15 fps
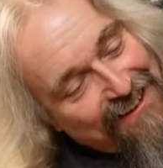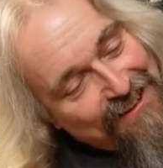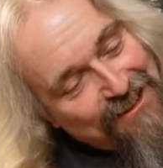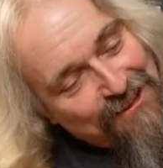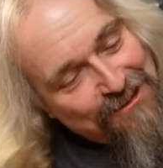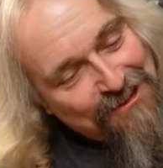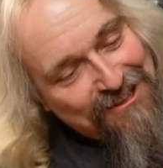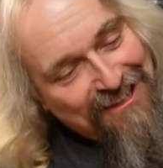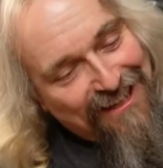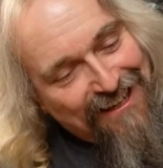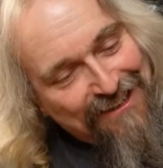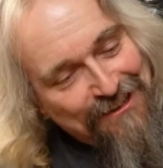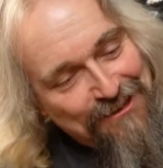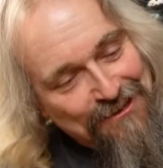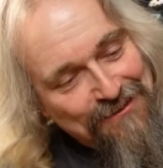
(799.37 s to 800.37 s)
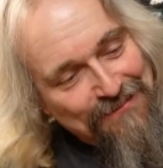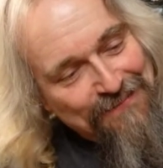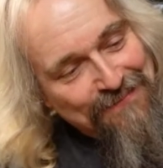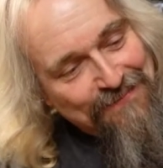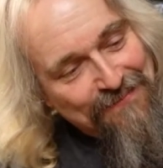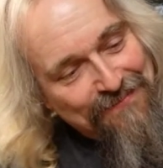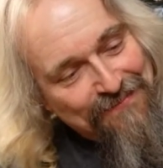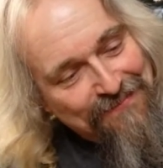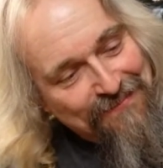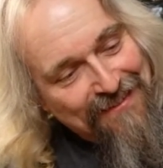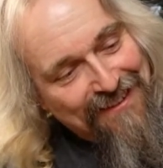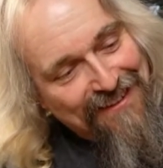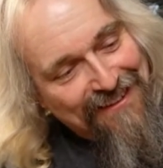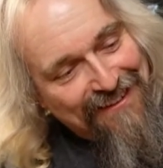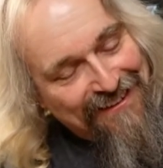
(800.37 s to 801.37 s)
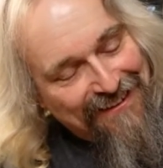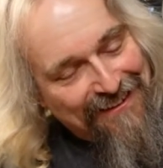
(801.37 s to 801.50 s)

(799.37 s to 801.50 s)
it's a cool statue. And,